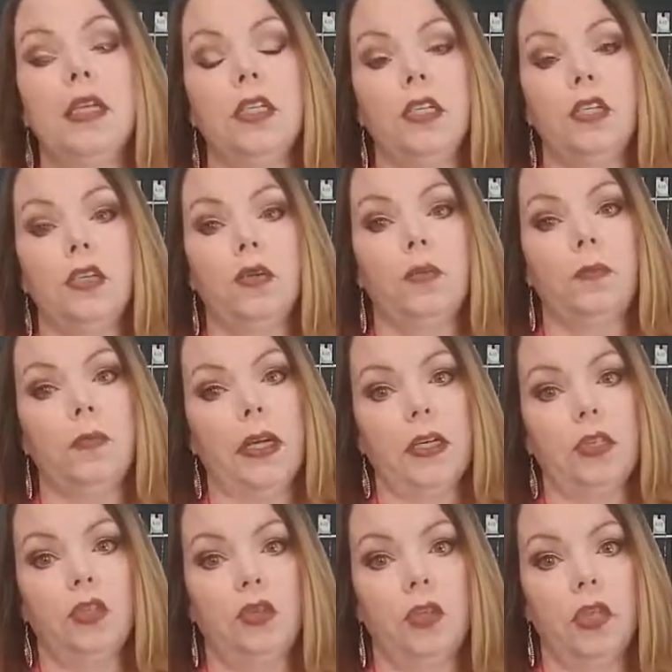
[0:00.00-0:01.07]
to make
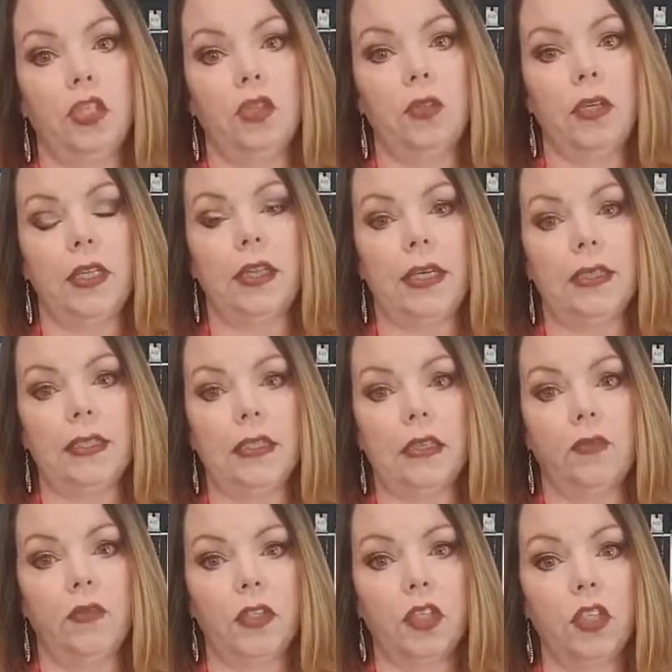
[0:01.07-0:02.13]
sure that you get that
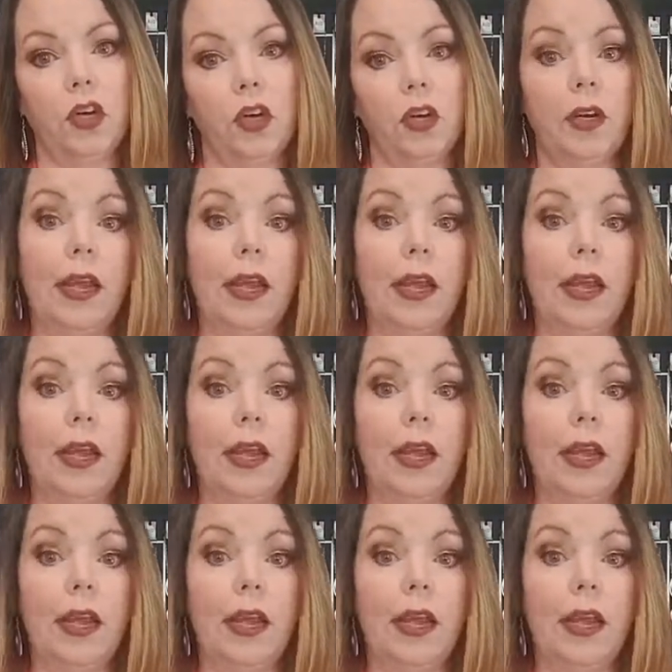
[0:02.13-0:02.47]
stuff returned